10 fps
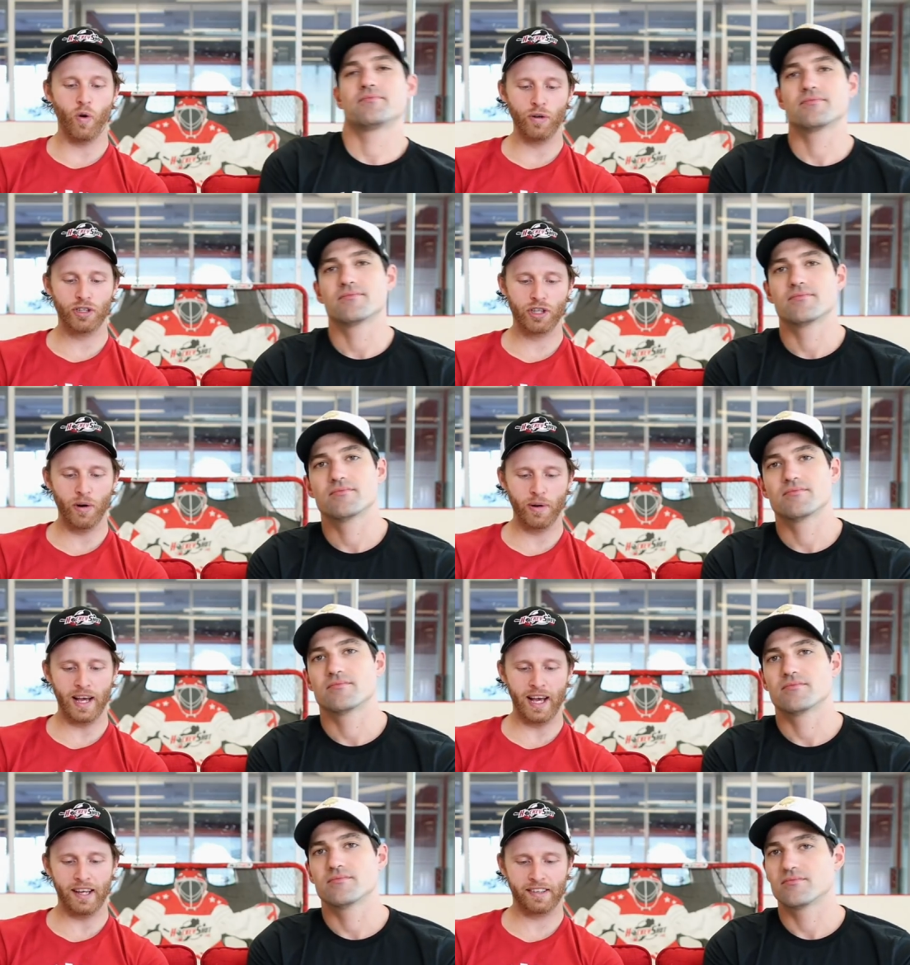Speaker 1: Cole Schoen
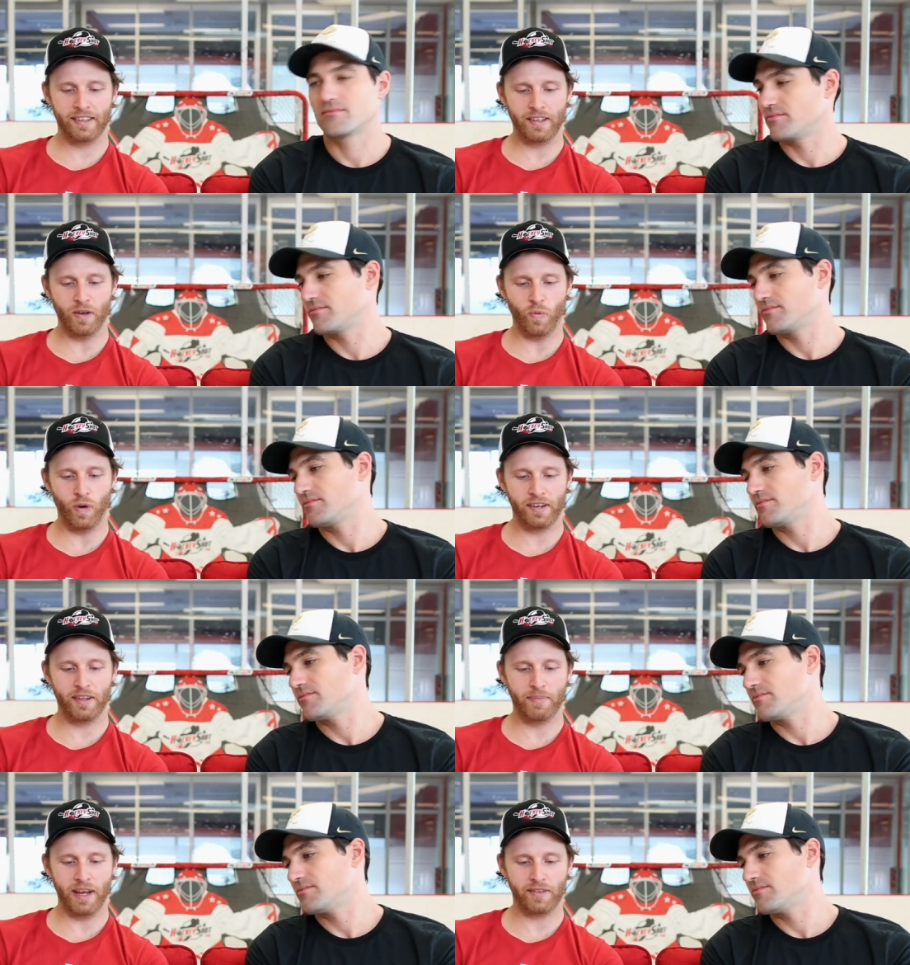asks, what's
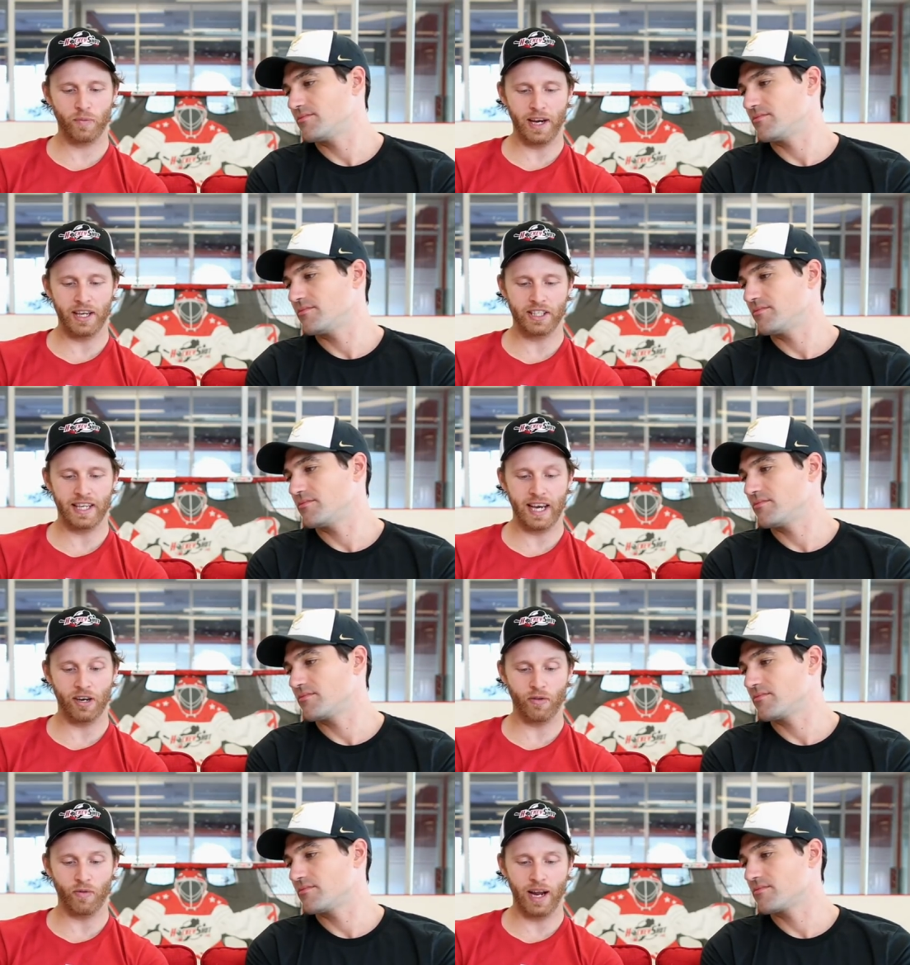the best way to get
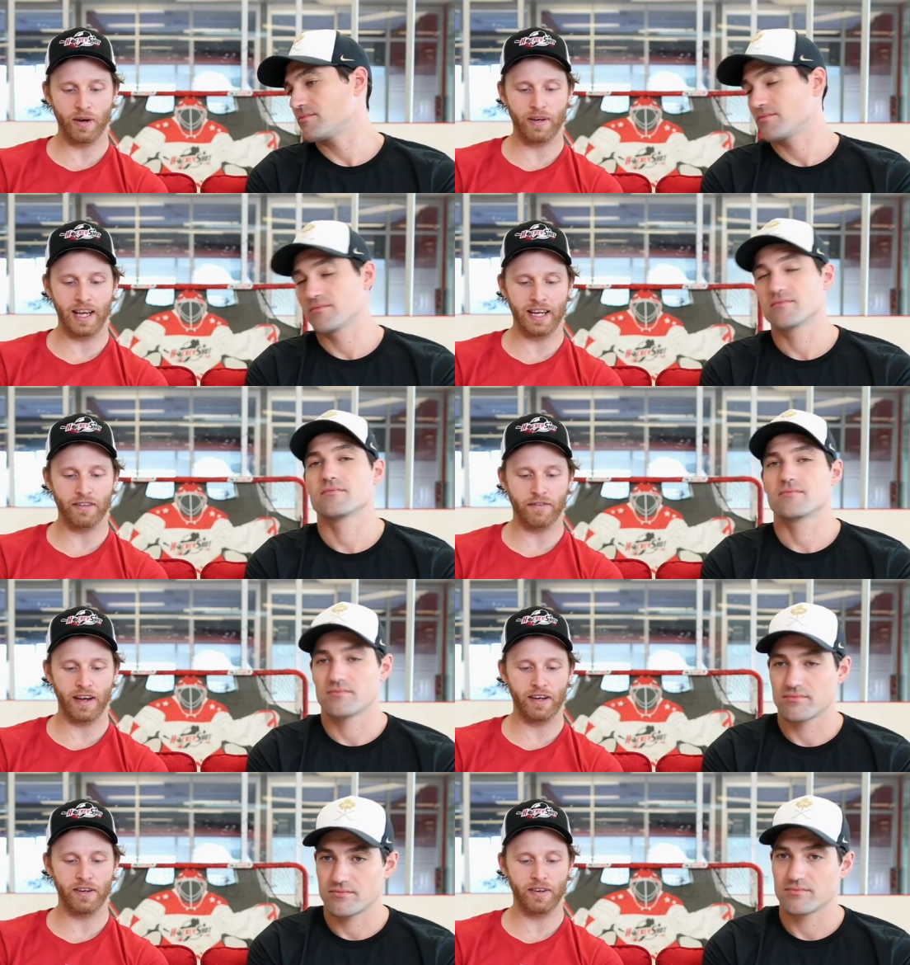around a
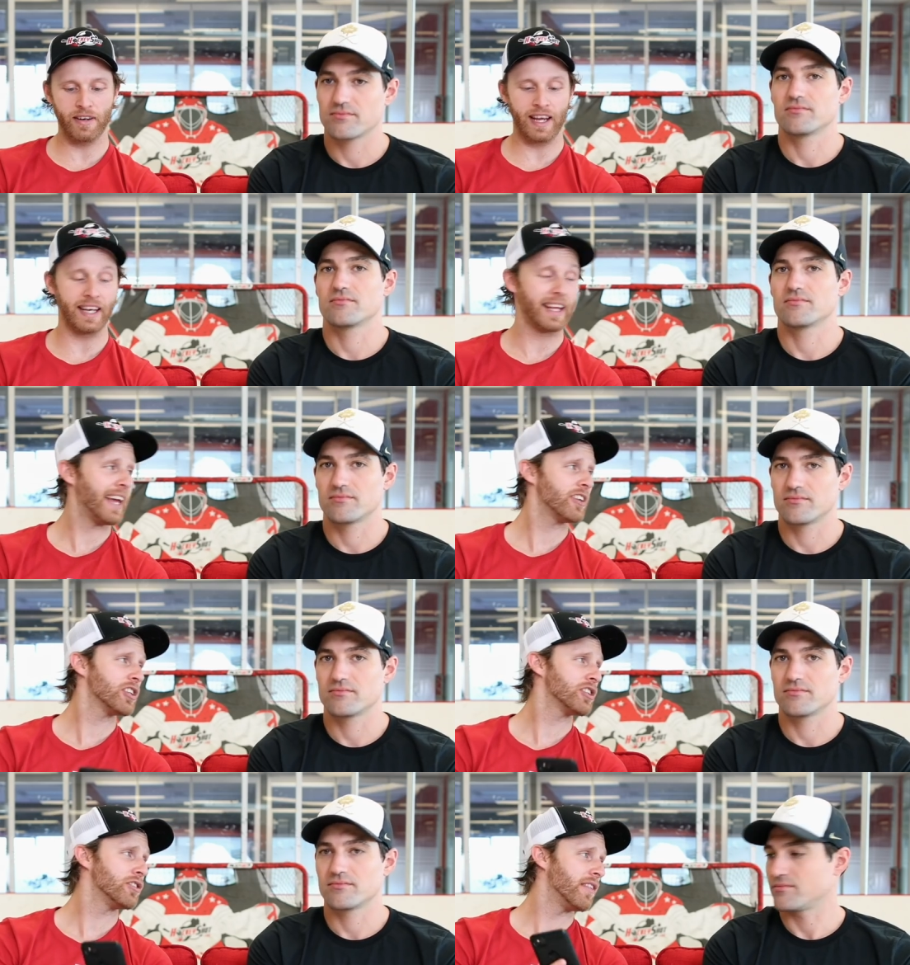defender and get
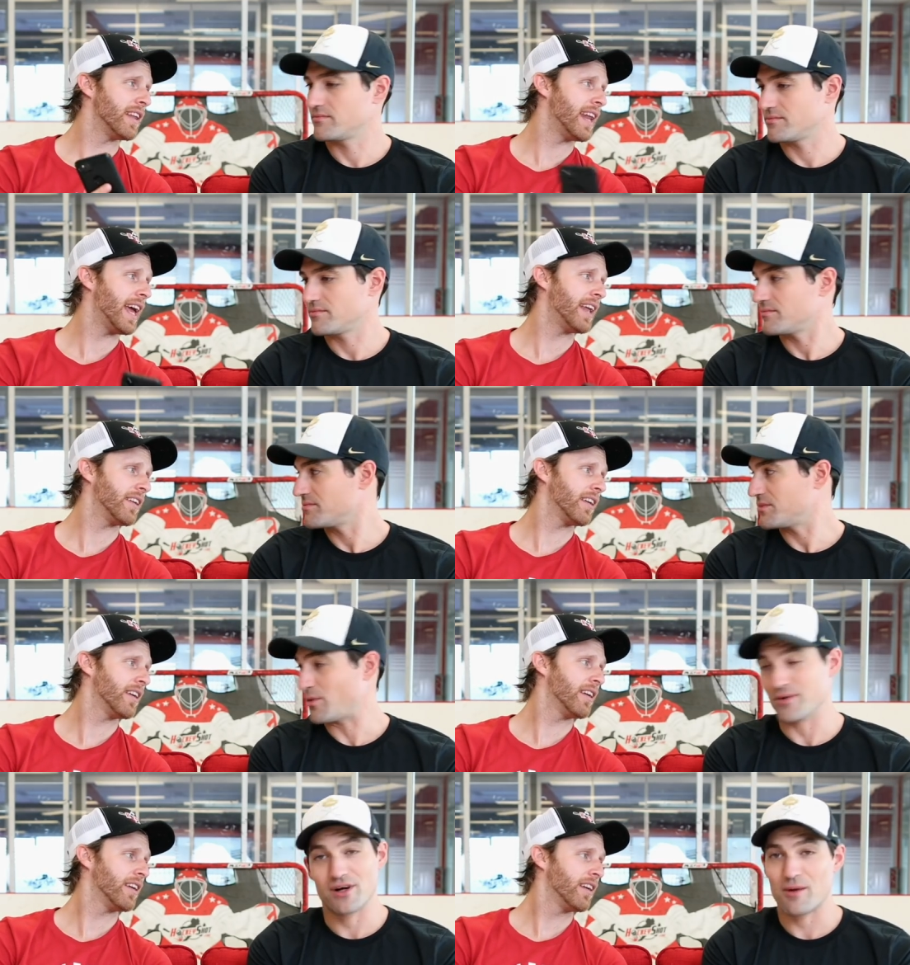to the net?
Speaker 2: Want
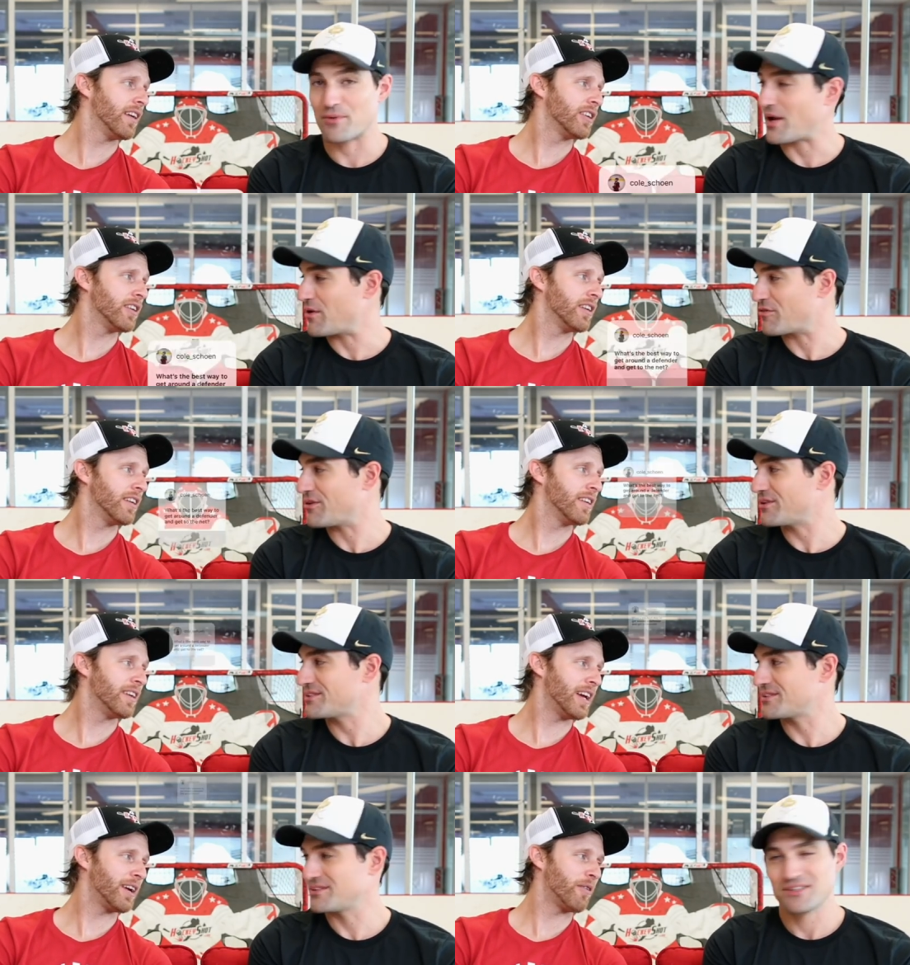me to hop on that one
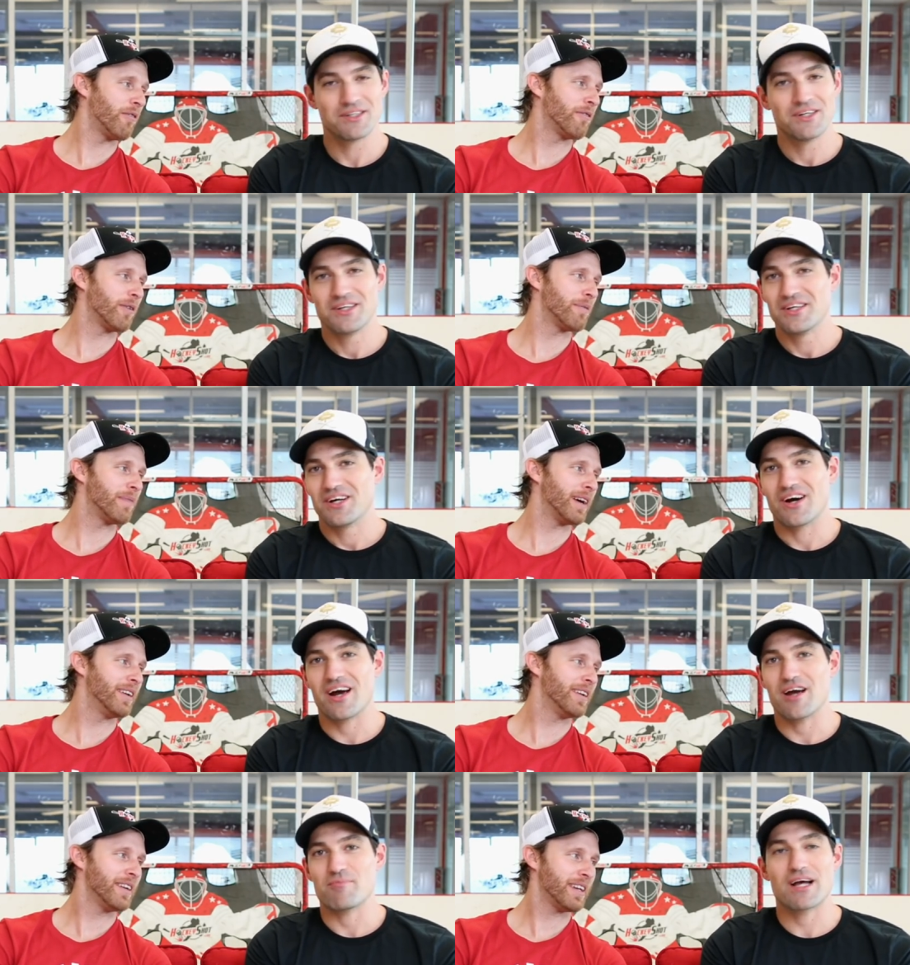first? Yeah, go for it. All
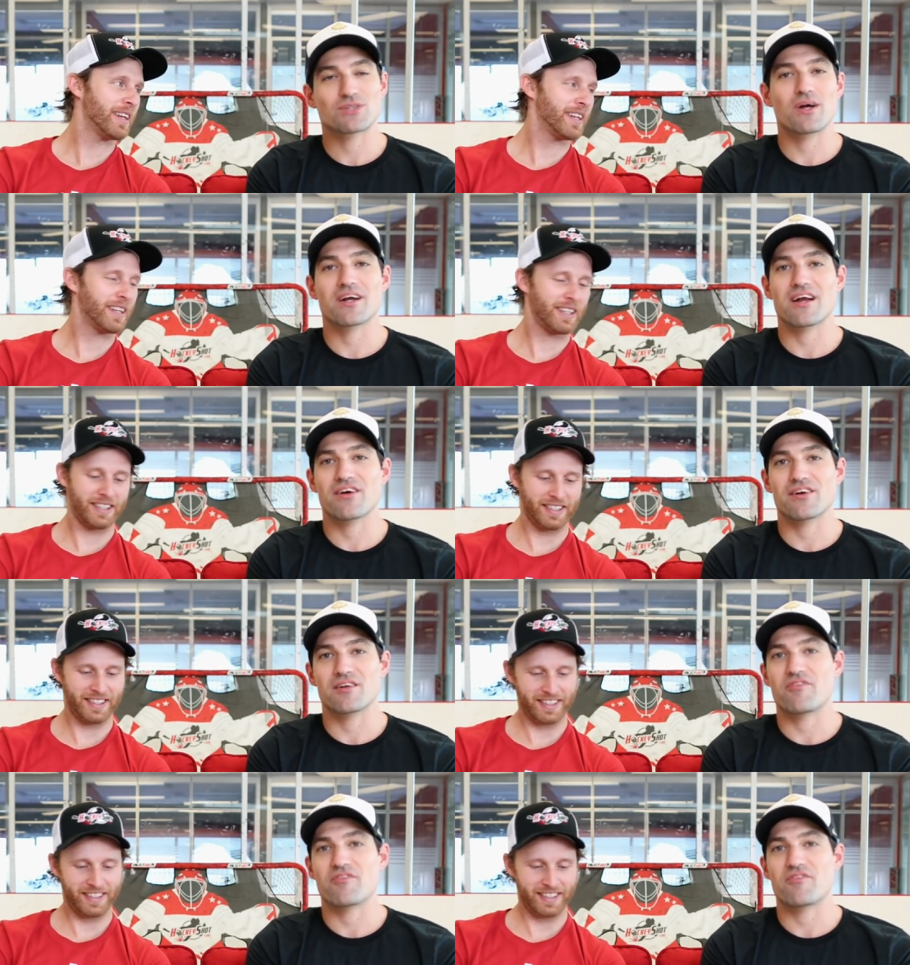right, best way to get around a